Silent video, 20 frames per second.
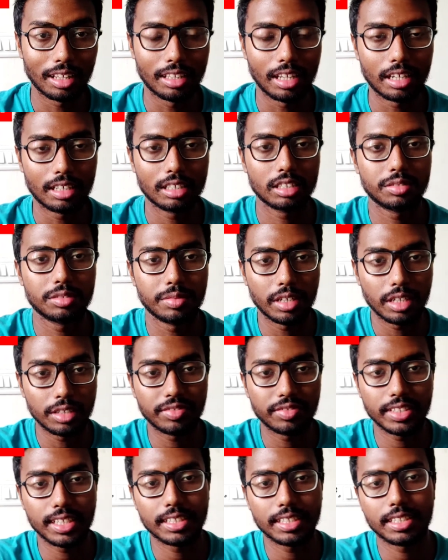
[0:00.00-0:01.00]
that is
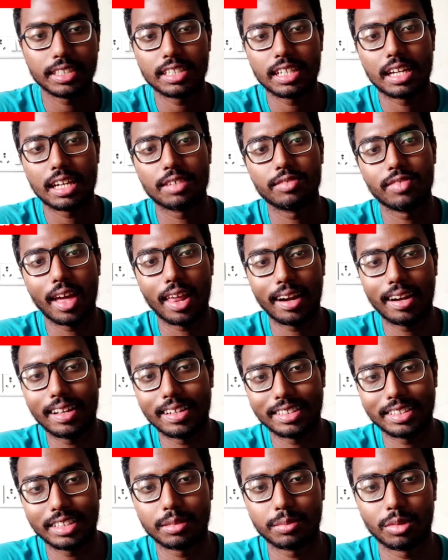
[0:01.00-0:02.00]
verification and
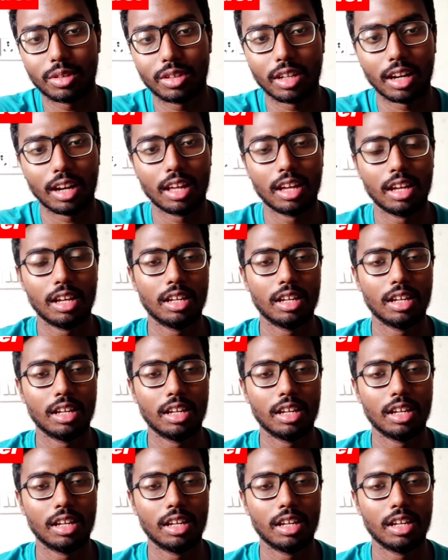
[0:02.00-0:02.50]
validation model.